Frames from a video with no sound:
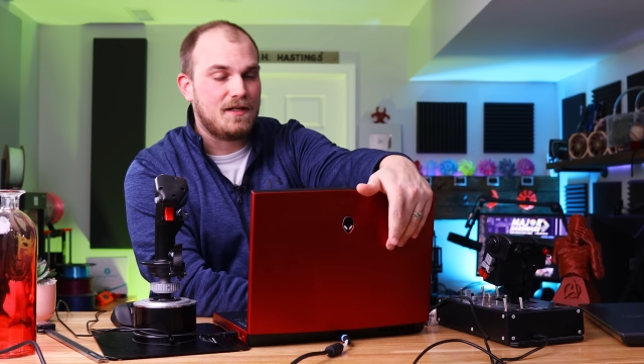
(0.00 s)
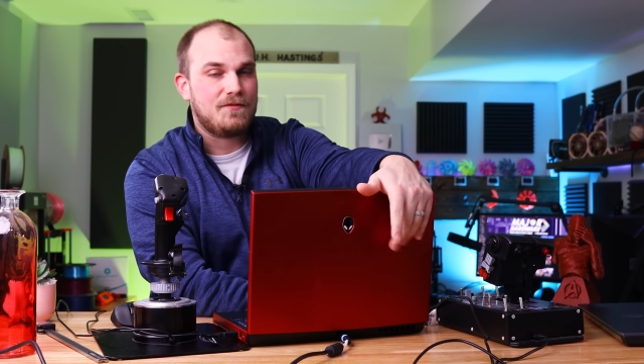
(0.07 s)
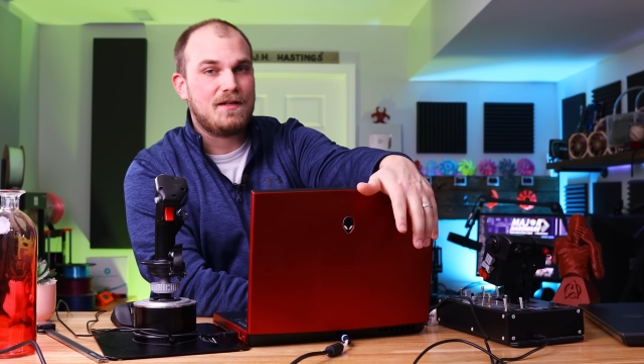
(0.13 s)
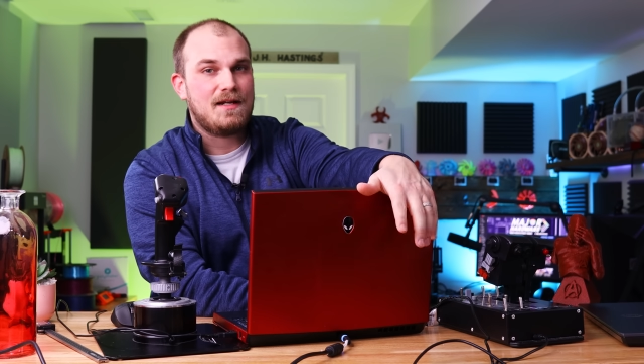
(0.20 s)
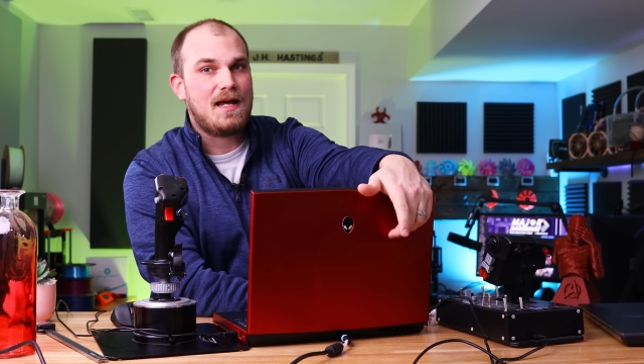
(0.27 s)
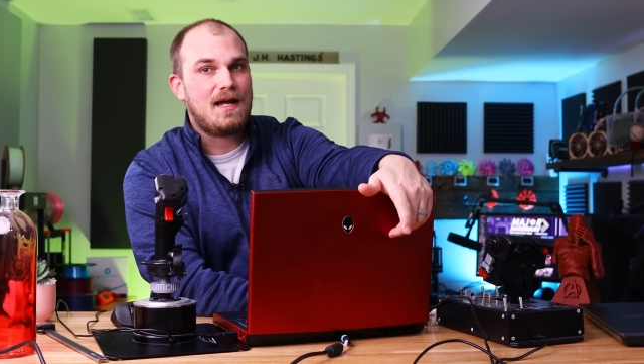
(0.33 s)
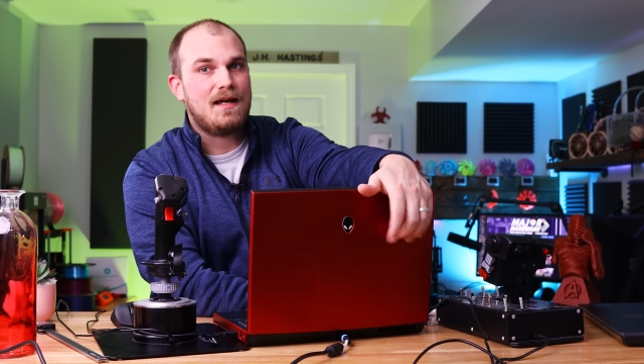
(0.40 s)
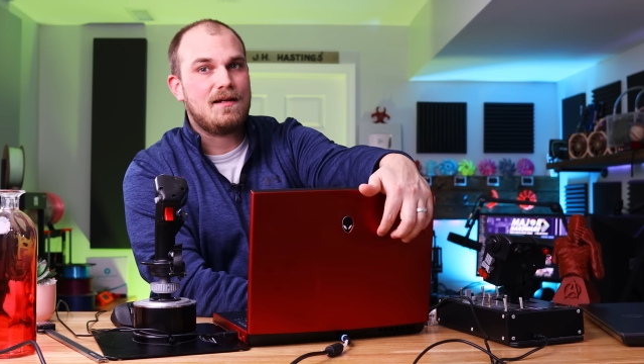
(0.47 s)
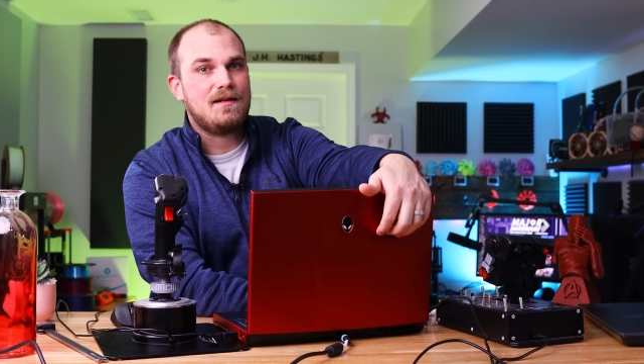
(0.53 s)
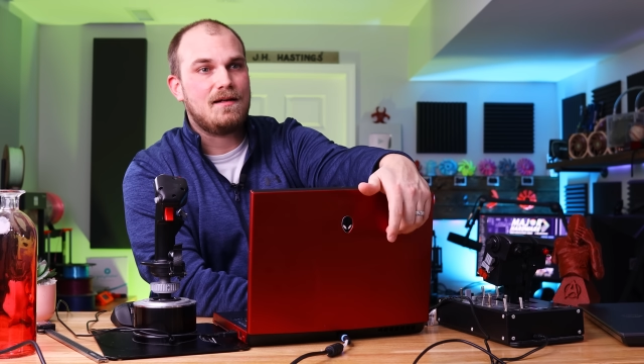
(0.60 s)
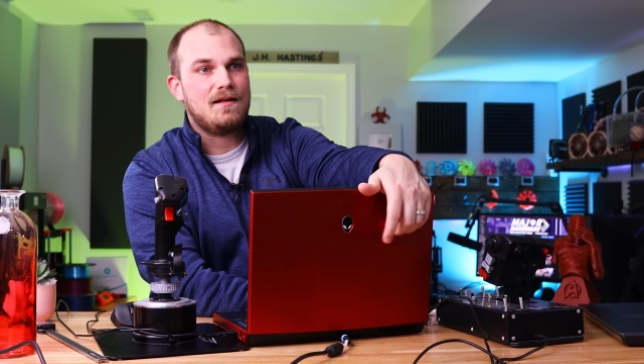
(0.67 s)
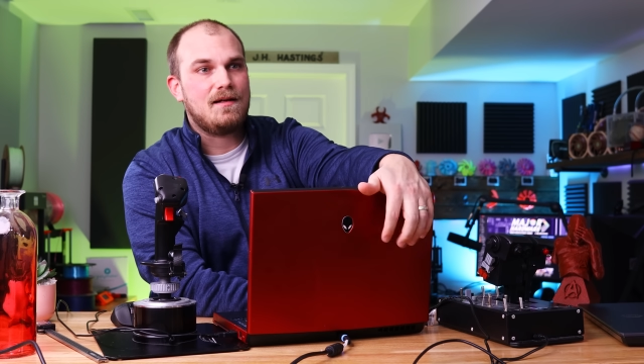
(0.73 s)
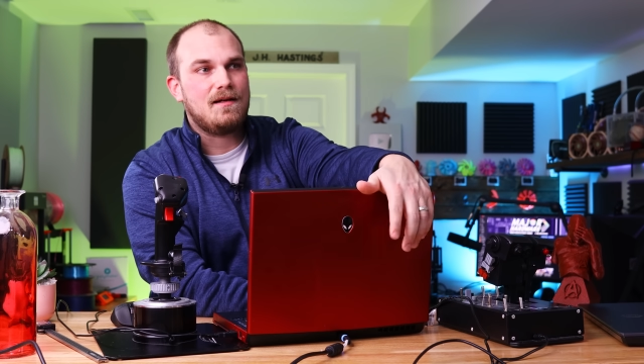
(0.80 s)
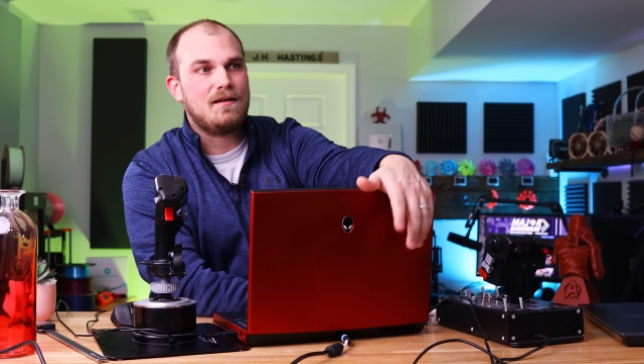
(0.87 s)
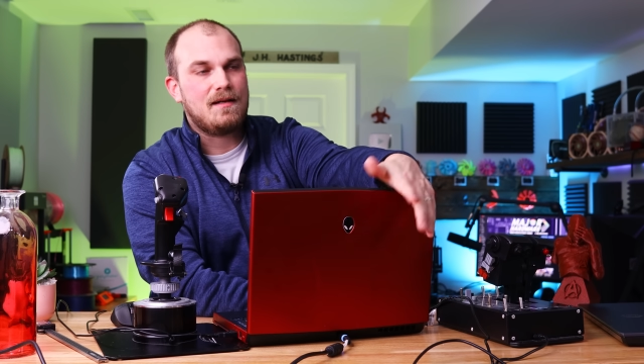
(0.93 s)
if it had
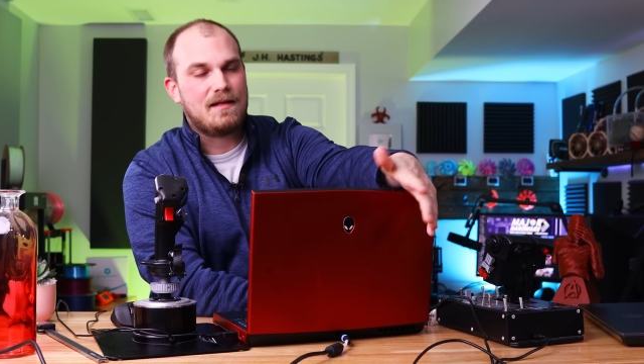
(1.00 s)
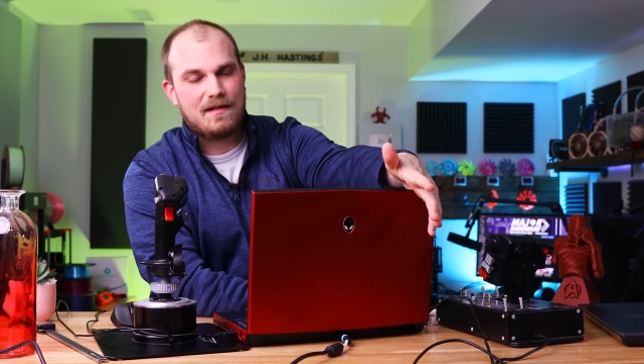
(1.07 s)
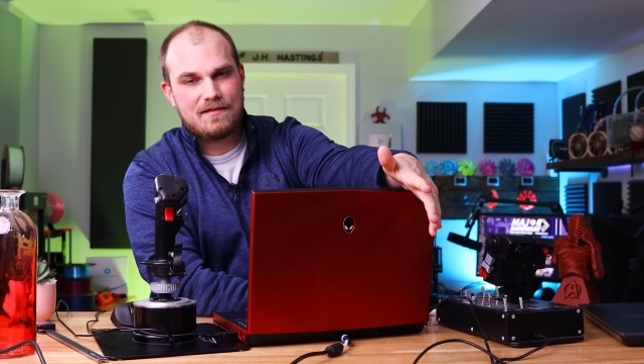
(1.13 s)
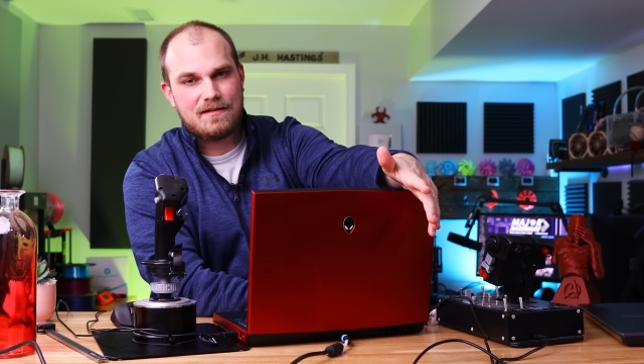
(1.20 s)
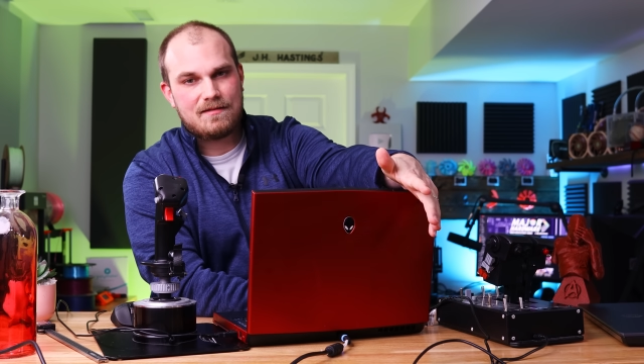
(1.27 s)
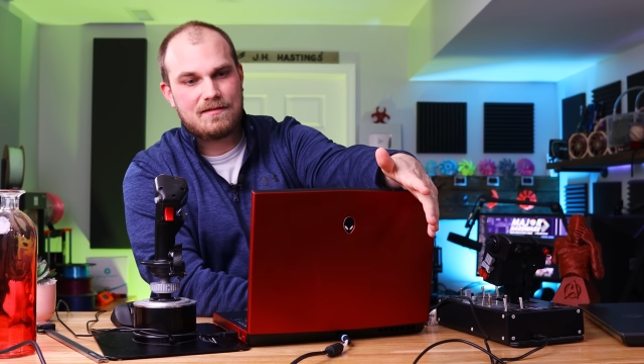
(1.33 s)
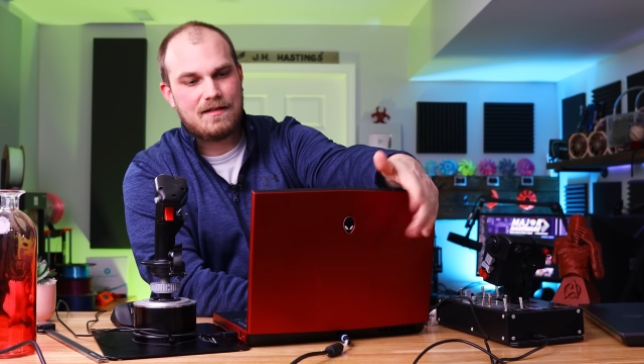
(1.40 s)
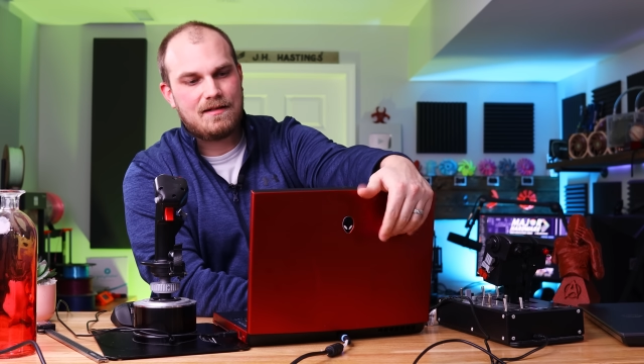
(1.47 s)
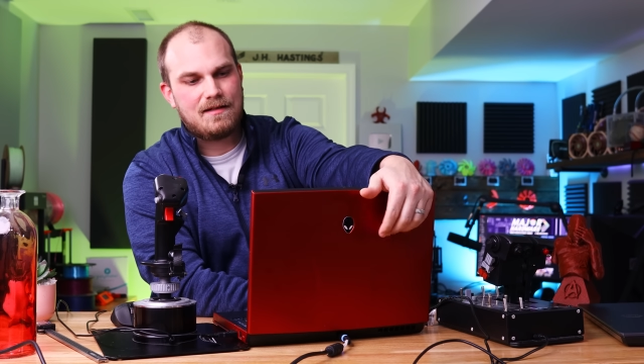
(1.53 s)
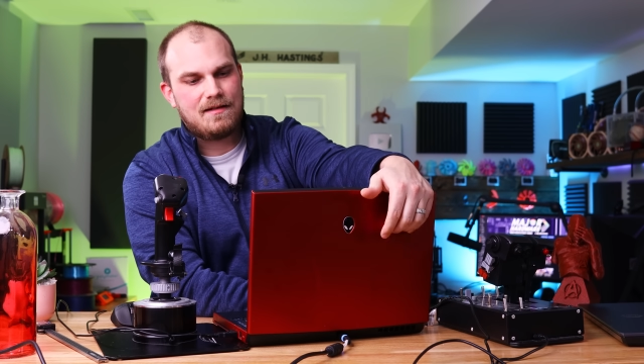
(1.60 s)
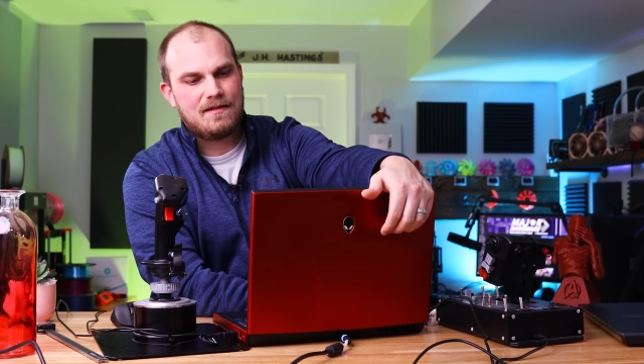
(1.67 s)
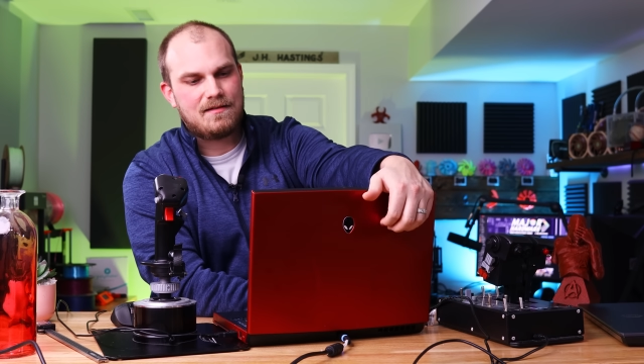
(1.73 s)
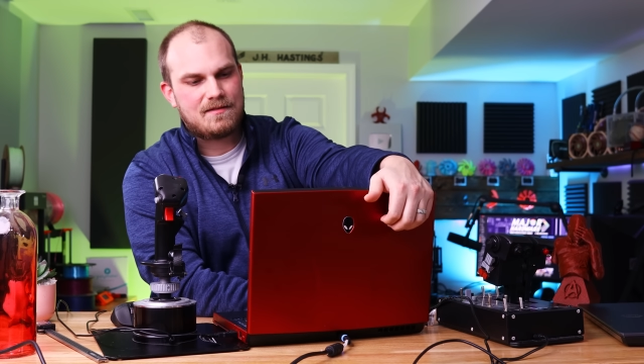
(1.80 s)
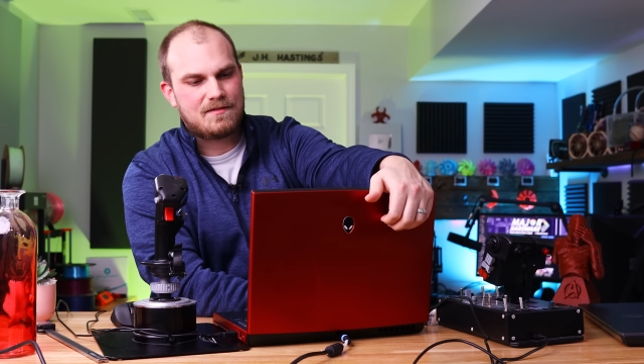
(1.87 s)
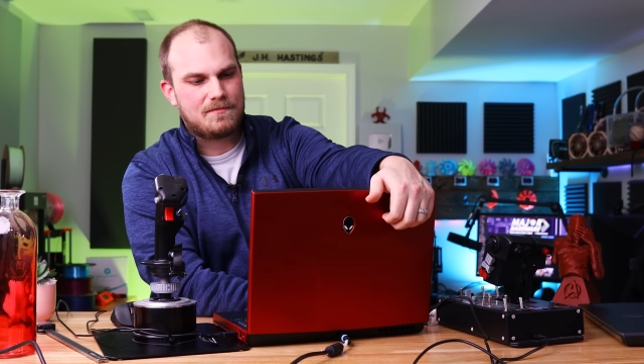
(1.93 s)
uh, an SSD in
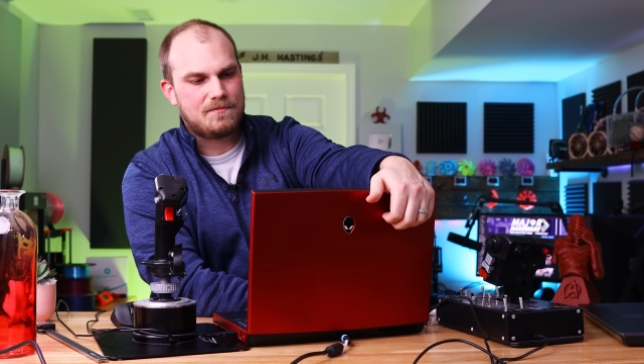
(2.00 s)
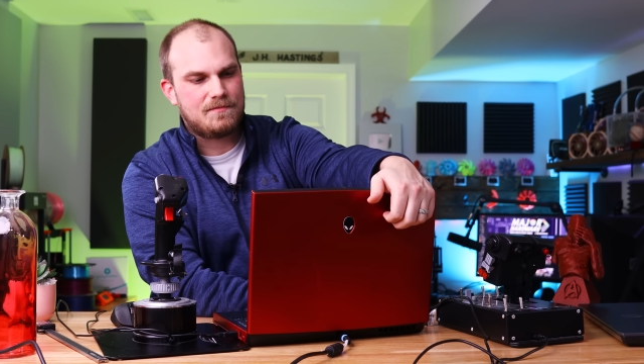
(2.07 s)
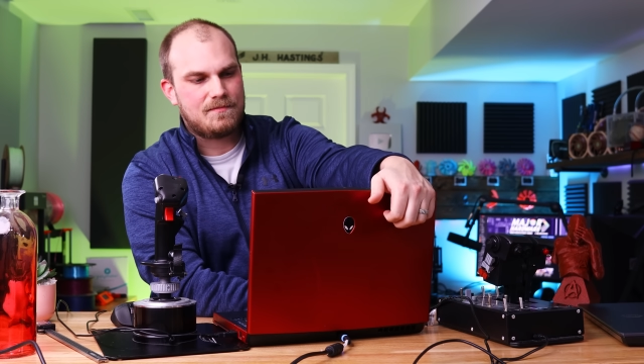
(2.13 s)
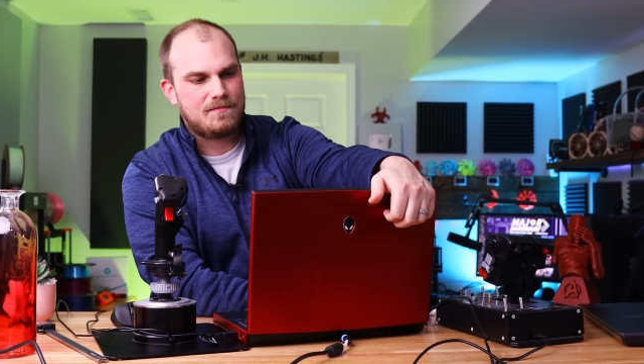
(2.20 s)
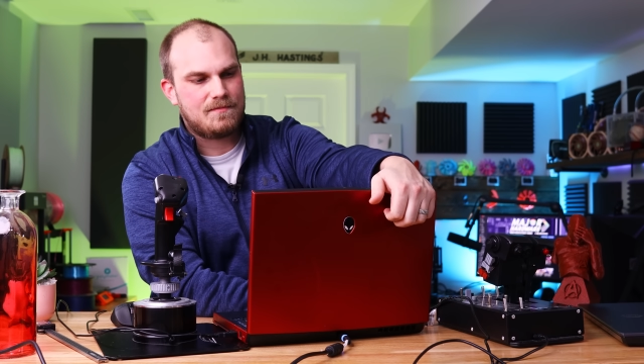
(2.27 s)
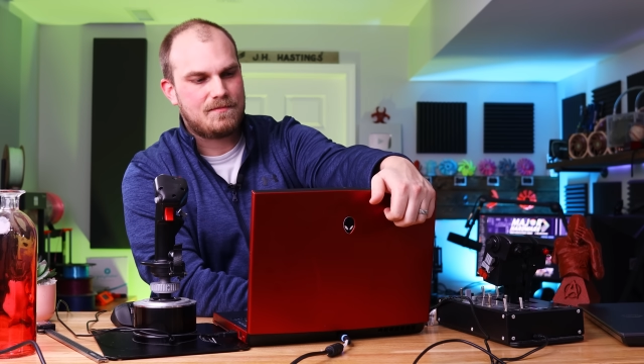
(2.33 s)
it and some